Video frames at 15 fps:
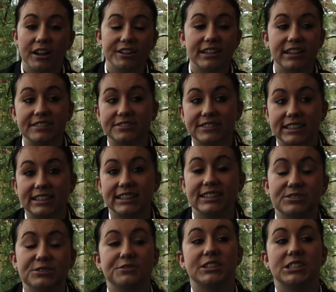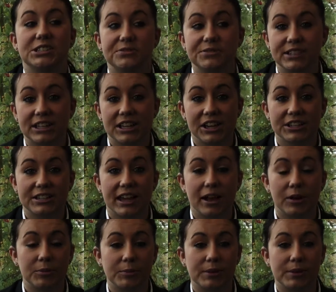I really think these revision videos helped